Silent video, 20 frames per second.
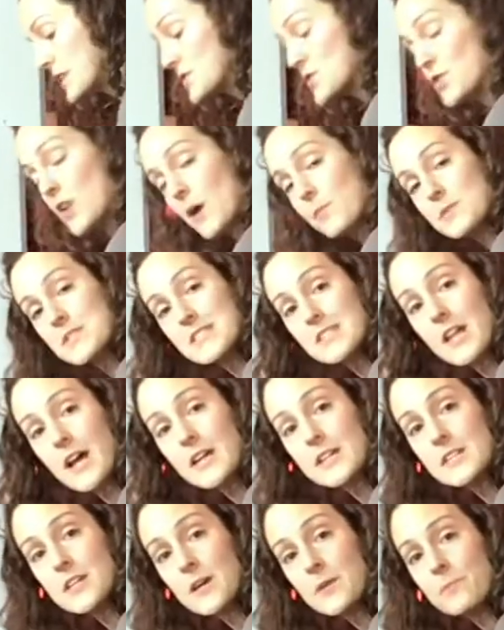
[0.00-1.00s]
that strap is
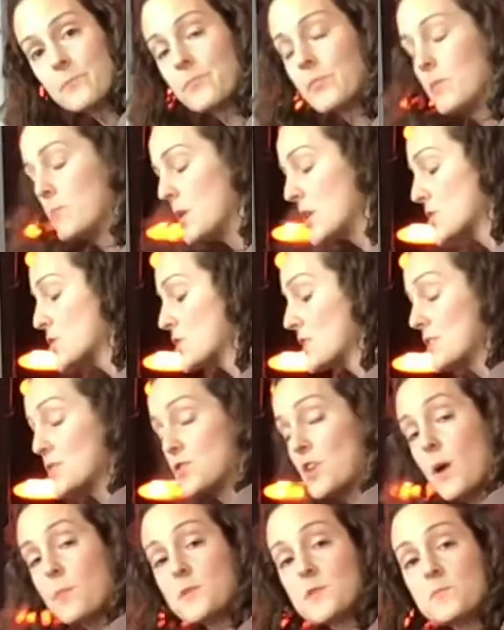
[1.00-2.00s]
lined up, make sure that
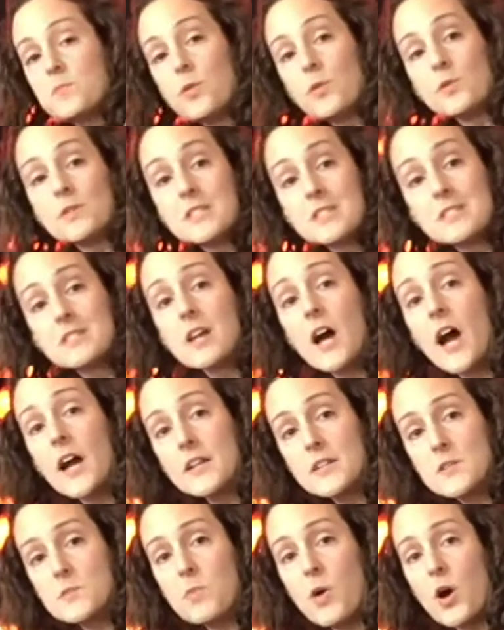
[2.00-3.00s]
strap is pulled as
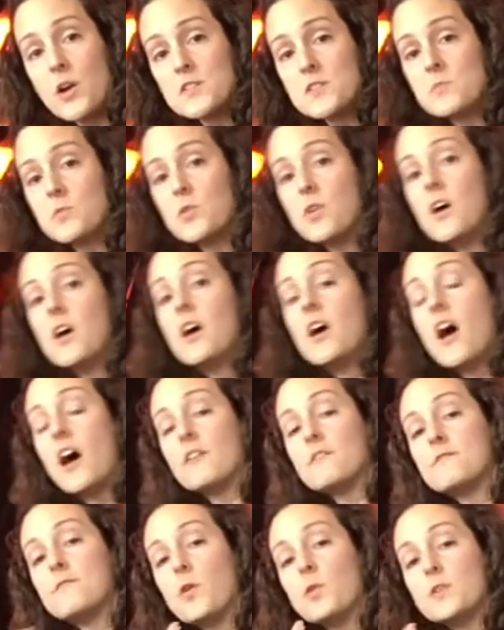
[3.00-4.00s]
tight as possible,
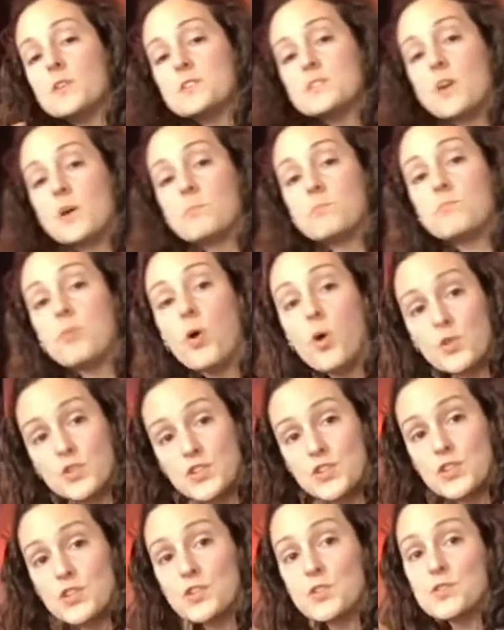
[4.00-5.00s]
and focus on
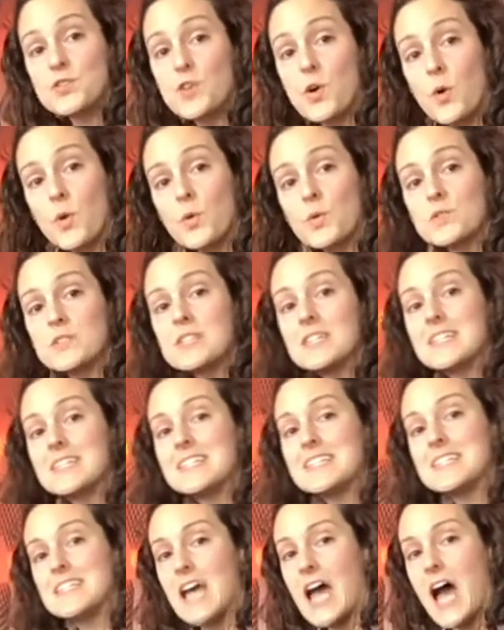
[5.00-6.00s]
pushing your toes
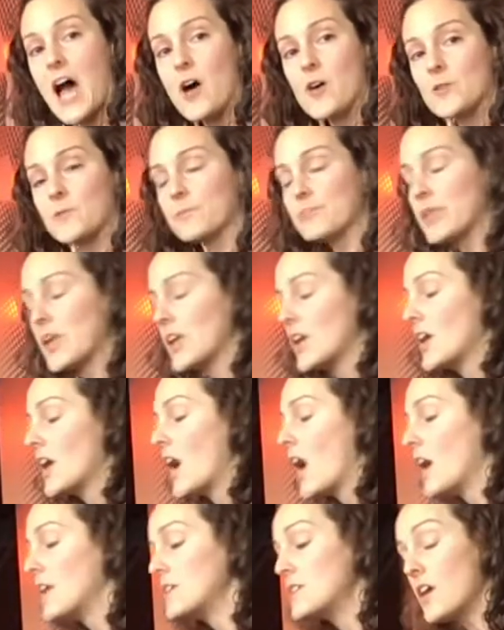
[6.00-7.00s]
down.
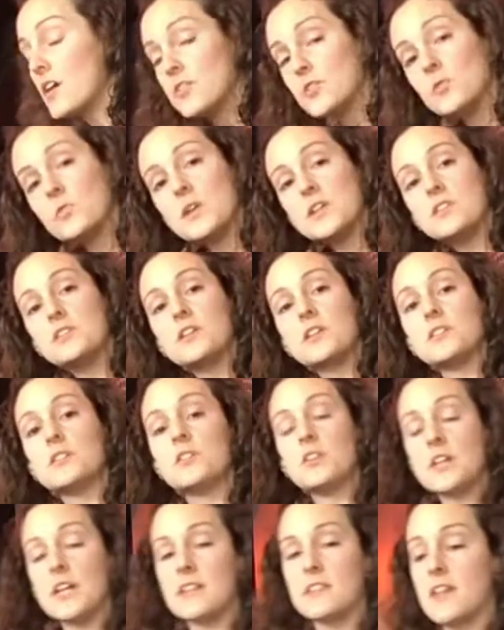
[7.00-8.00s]
Another way you
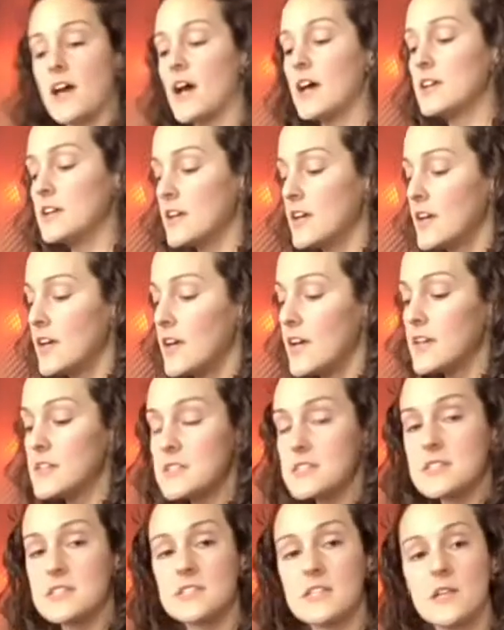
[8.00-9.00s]
can look at that
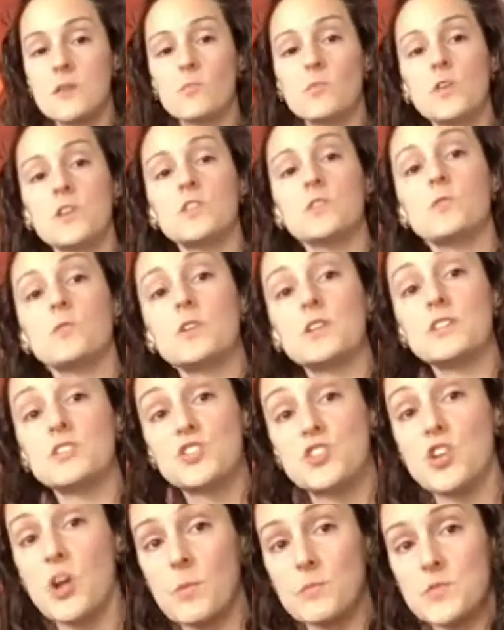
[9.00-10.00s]
is the same way you would
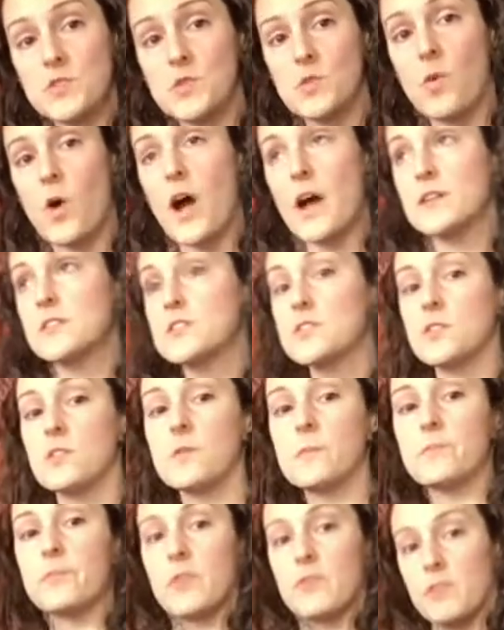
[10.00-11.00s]
a jump squat.
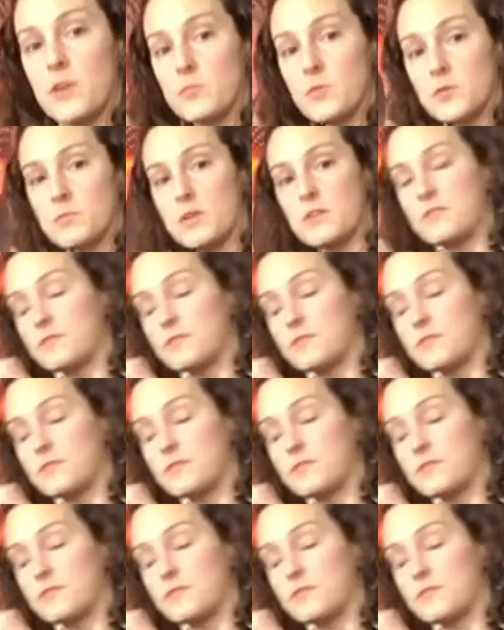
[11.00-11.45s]
So I bring my